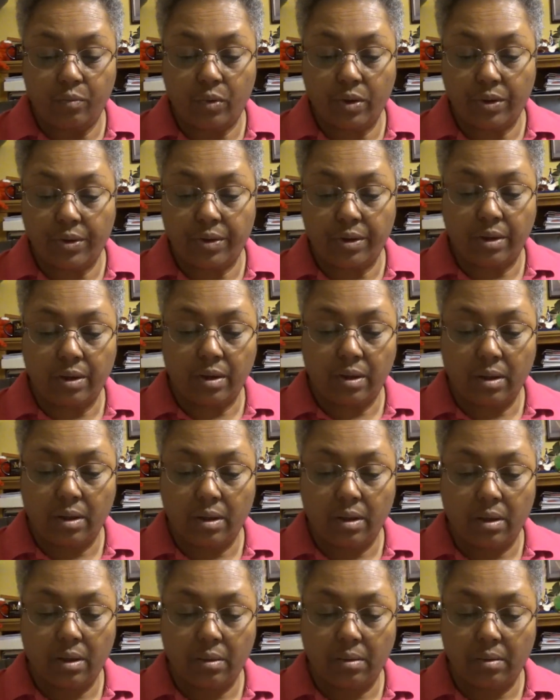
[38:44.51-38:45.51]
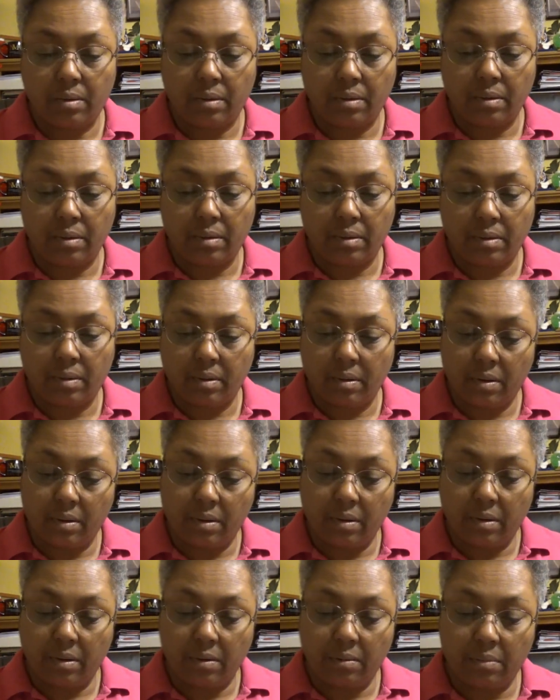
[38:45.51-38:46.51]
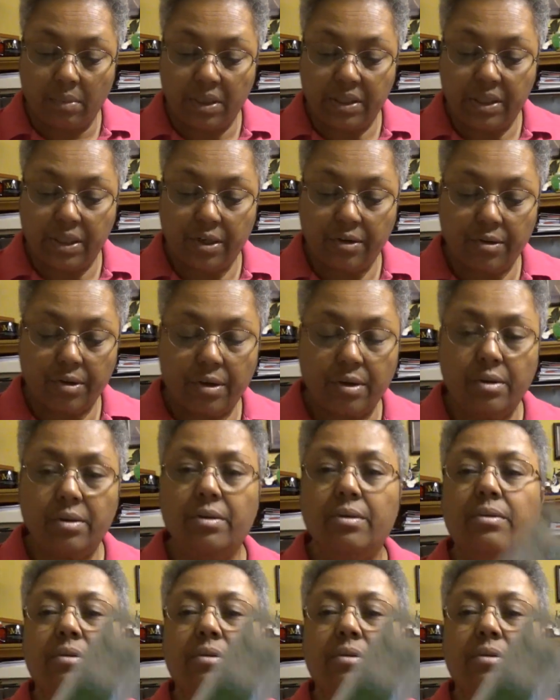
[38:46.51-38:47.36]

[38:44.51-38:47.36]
with Madeira